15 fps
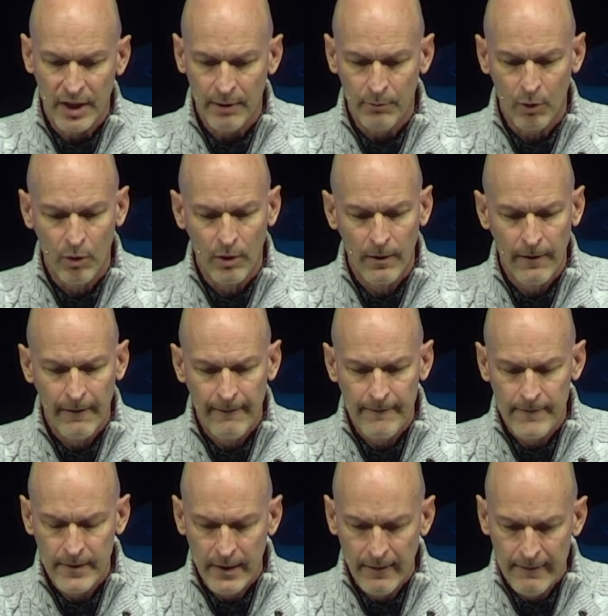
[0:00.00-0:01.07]
table.
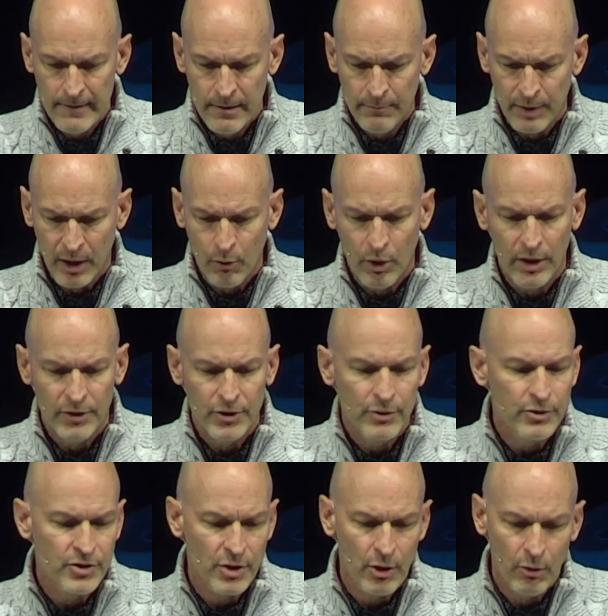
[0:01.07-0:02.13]
But I want to
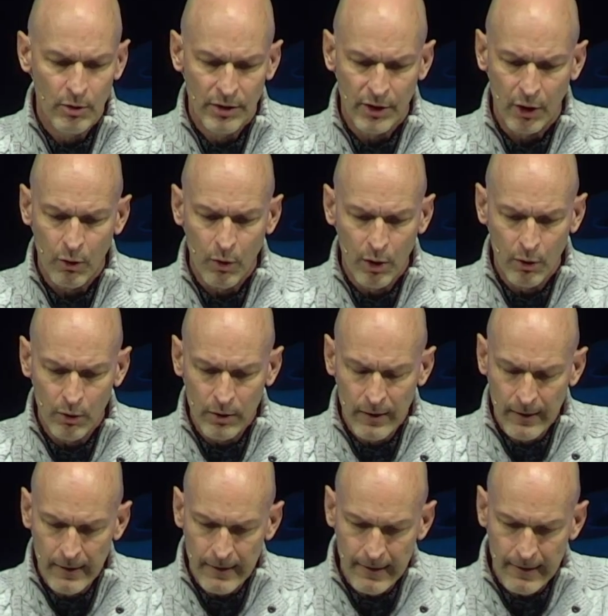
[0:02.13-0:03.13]
do so with a quote.